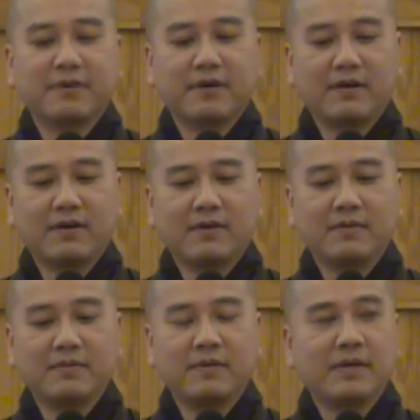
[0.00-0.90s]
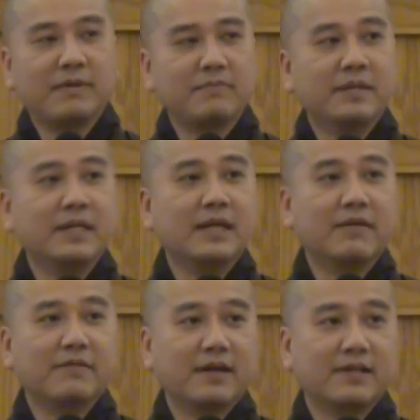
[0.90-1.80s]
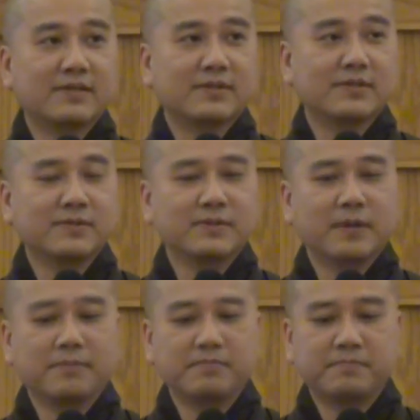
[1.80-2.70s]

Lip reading: for many of us to